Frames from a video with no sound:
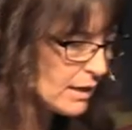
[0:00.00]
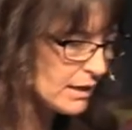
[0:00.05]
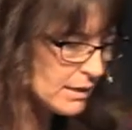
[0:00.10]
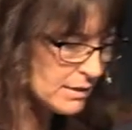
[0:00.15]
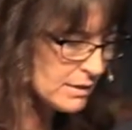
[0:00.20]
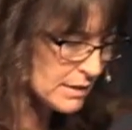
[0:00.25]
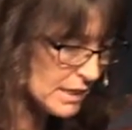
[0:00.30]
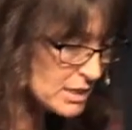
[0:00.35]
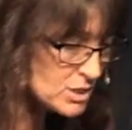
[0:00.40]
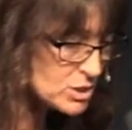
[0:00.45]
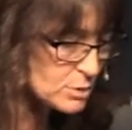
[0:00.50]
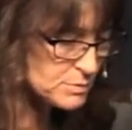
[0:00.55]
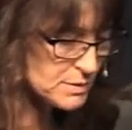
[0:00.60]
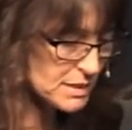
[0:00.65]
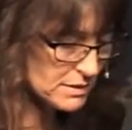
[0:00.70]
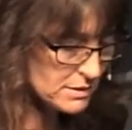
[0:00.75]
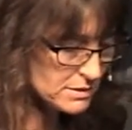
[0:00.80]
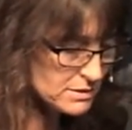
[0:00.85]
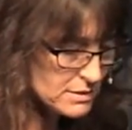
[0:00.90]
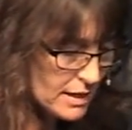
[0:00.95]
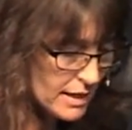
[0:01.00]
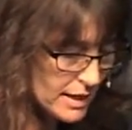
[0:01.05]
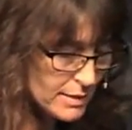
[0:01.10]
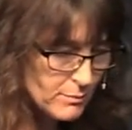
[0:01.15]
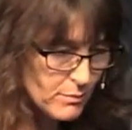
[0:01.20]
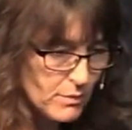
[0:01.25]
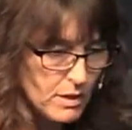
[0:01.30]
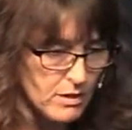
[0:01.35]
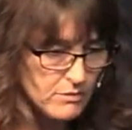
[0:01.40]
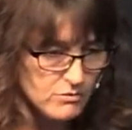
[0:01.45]
in Egypt at the
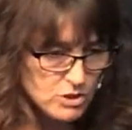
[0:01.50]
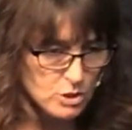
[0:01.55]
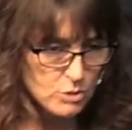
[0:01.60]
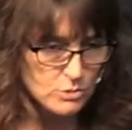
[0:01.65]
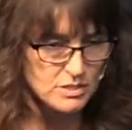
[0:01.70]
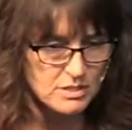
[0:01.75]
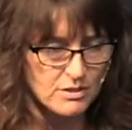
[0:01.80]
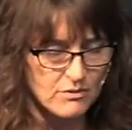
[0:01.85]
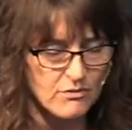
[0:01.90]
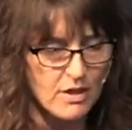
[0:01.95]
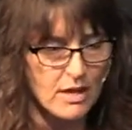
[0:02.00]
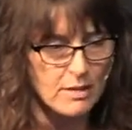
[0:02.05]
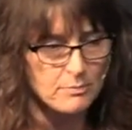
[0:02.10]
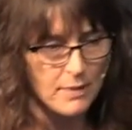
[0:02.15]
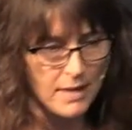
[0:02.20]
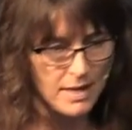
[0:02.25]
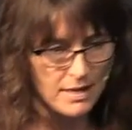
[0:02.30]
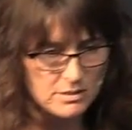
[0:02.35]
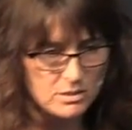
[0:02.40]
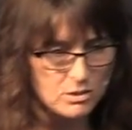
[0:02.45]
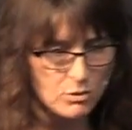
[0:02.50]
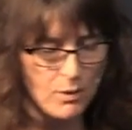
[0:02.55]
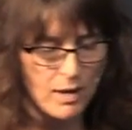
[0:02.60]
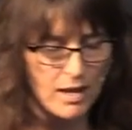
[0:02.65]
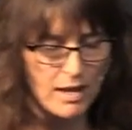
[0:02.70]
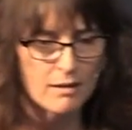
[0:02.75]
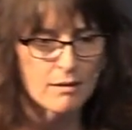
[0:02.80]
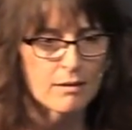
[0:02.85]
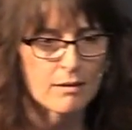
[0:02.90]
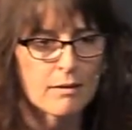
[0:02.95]
time of Joseph had passed
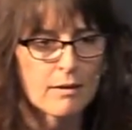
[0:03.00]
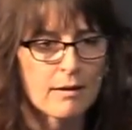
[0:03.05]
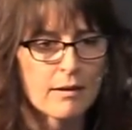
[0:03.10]
away.